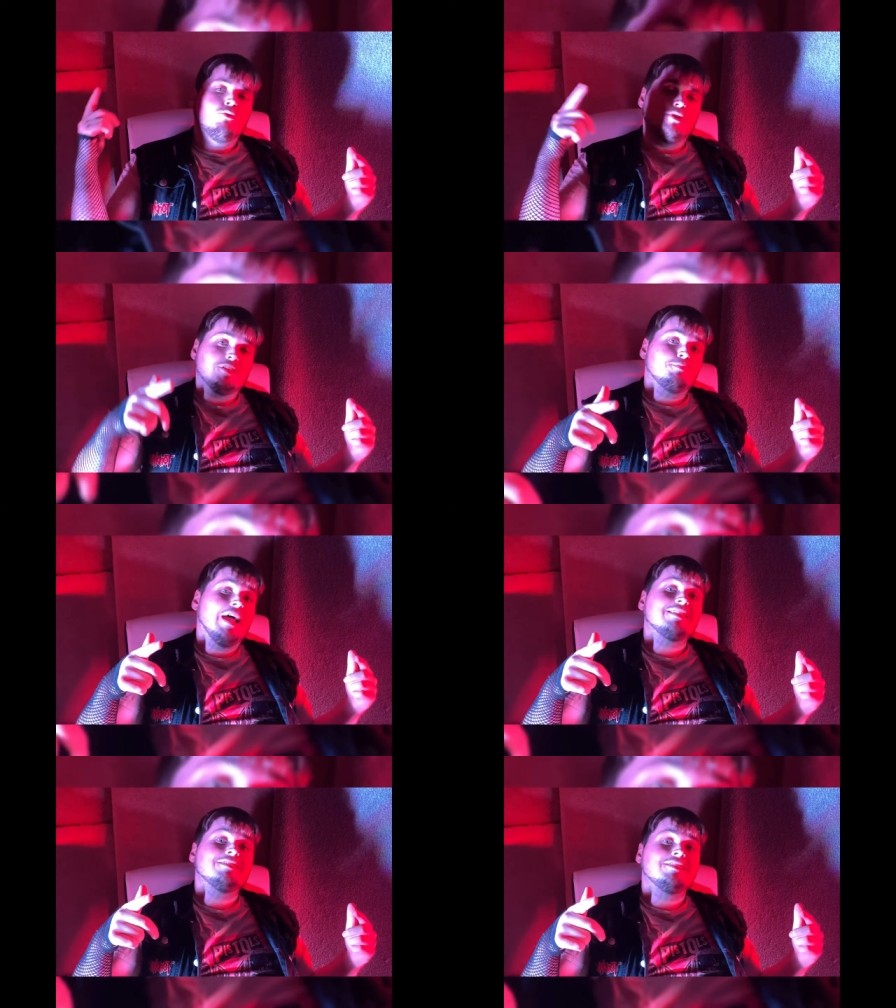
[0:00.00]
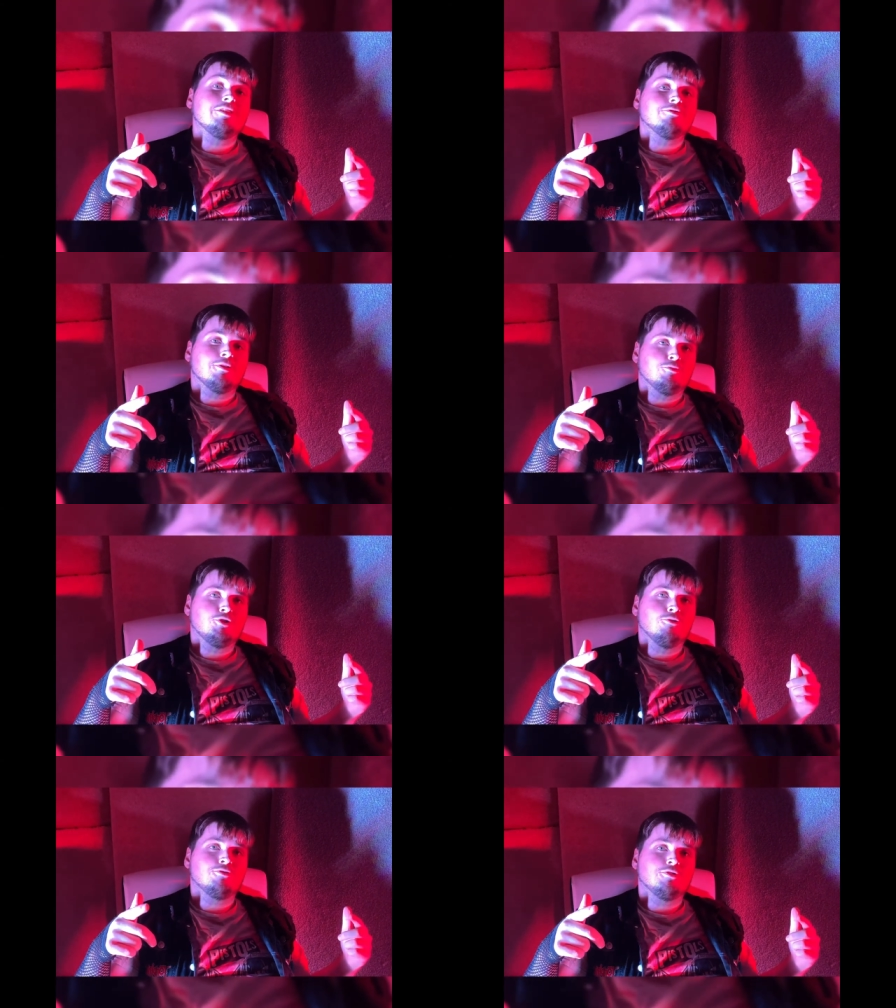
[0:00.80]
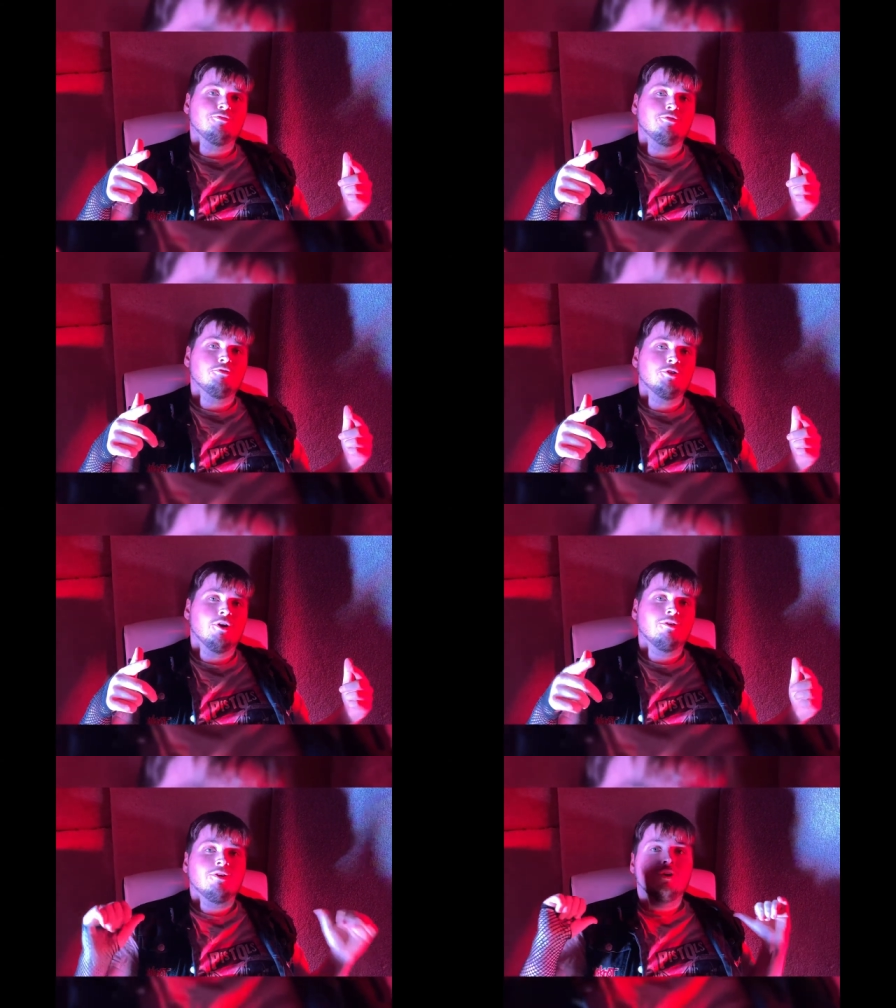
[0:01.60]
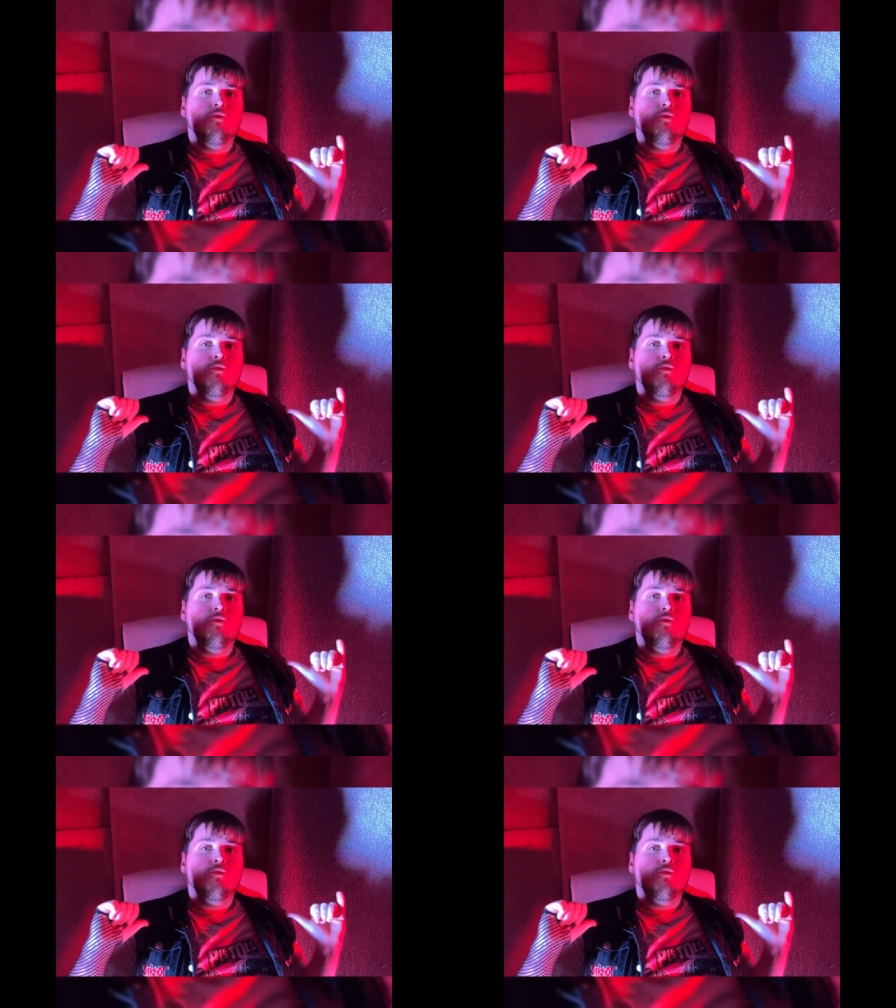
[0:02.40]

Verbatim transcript: We expect to see you at some shows in the future.